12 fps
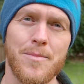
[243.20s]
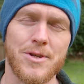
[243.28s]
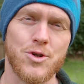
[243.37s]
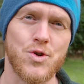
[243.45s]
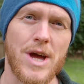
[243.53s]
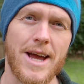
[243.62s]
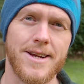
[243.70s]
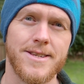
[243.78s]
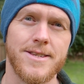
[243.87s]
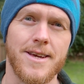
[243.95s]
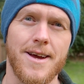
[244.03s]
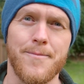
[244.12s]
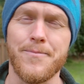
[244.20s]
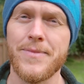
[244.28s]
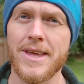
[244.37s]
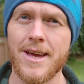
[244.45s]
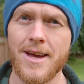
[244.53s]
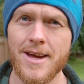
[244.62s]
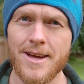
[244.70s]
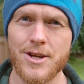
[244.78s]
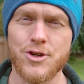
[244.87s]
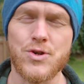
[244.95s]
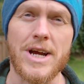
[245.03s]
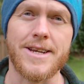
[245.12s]
attract
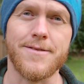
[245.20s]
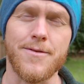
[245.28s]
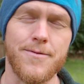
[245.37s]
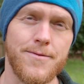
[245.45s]
different